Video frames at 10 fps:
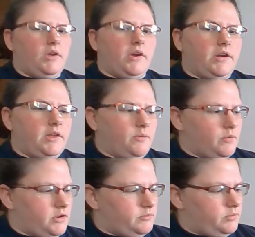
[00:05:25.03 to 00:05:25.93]
Ready?
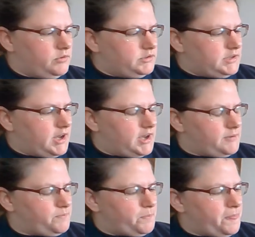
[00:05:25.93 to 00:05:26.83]
One more
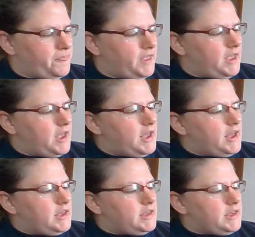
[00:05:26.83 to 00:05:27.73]
time.
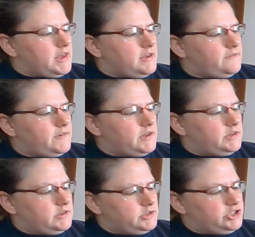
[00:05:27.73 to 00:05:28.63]

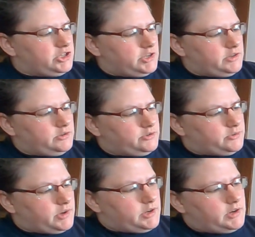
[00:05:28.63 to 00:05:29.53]
Even
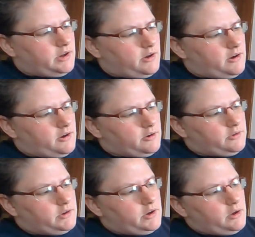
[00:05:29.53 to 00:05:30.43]
children are
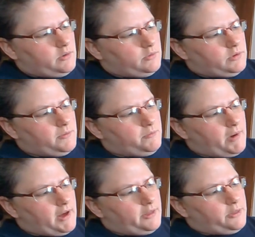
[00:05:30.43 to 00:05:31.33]
known
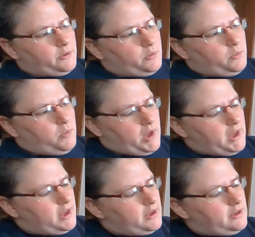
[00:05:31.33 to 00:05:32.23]
by the
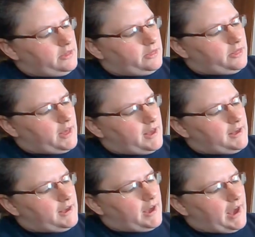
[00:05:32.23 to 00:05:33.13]
way
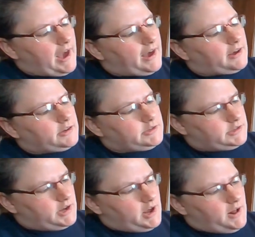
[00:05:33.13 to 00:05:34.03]
they act,
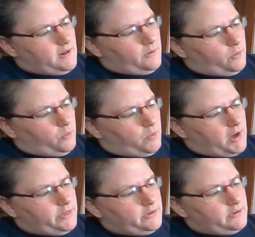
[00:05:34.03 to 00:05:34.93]

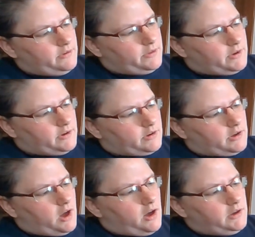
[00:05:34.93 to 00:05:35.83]
whether their
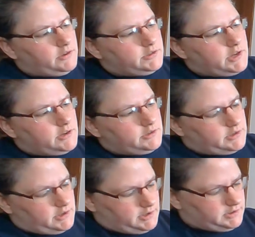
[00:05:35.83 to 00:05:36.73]
conduct
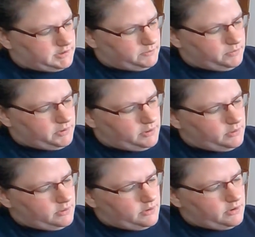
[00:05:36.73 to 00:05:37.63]
is
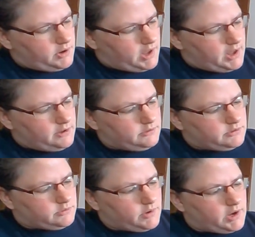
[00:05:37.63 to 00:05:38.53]
pure and
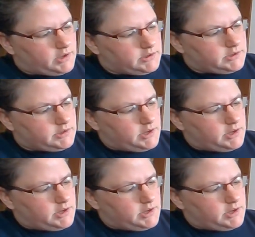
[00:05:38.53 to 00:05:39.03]
right.